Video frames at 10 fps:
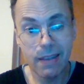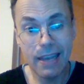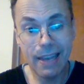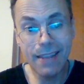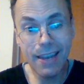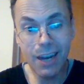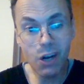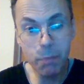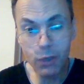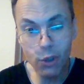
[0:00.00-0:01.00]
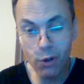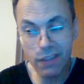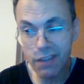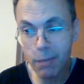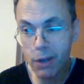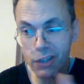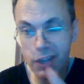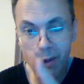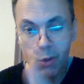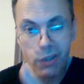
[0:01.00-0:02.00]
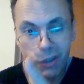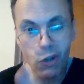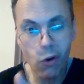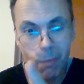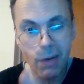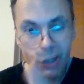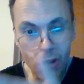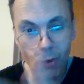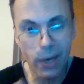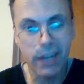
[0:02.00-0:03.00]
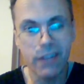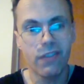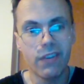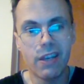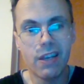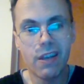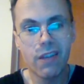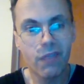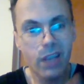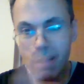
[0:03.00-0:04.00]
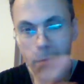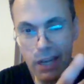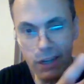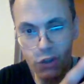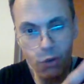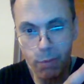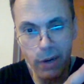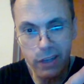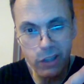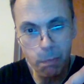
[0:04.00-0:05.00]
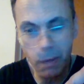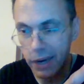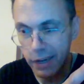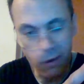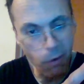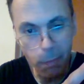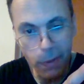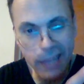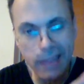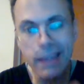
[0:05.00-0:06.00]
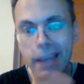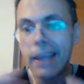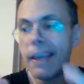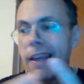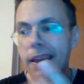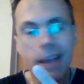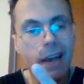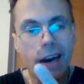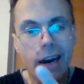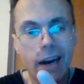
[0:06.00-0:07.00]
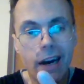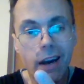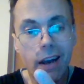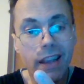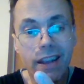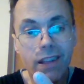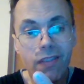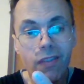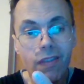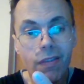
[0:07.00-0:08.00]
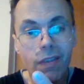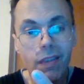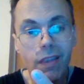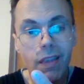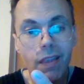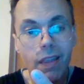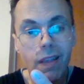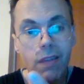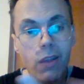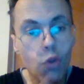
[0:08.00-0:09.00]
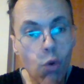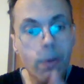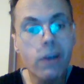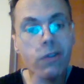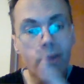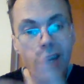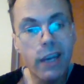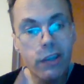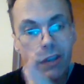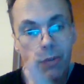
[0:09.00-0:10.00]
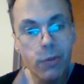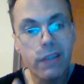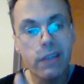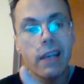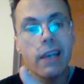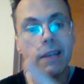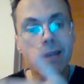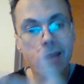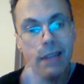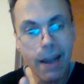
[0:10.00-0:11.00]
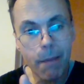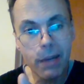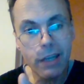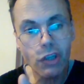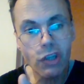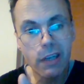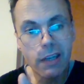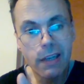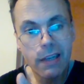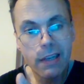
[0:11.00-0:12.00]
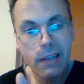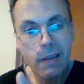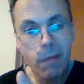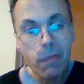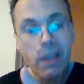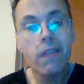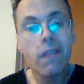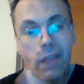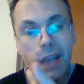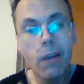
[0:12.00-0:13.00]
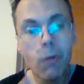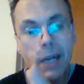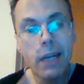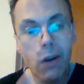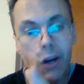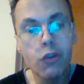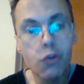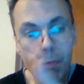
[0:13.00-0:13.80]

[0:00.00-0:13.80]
and they got opportunity because i lose so much weight they managed to break spine completely uh, and the tumorous locations which they established they went on to